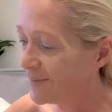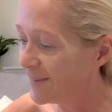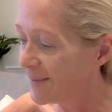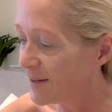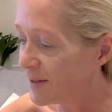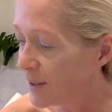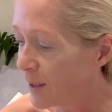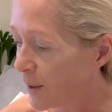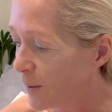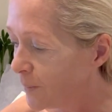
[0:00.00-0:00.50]

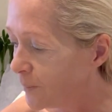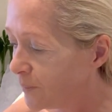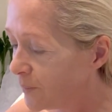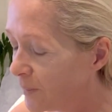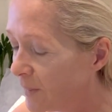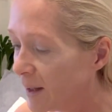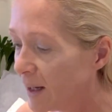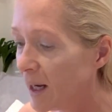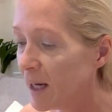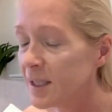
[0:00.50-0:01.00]
So
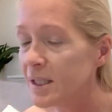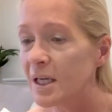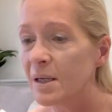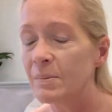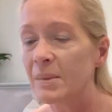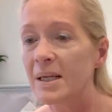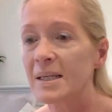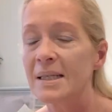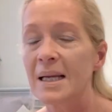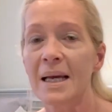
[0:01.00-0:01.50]
I don't
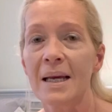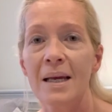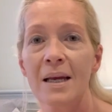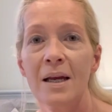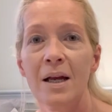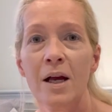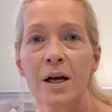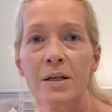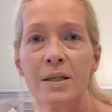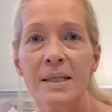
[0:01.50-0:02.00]
mind
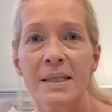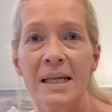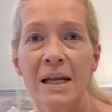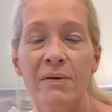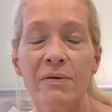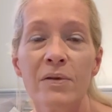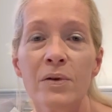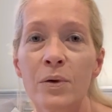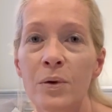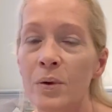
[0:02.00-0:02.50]
taking her to
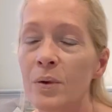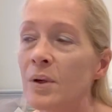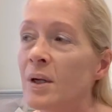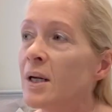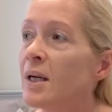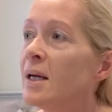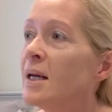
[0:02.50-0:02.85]
Devon or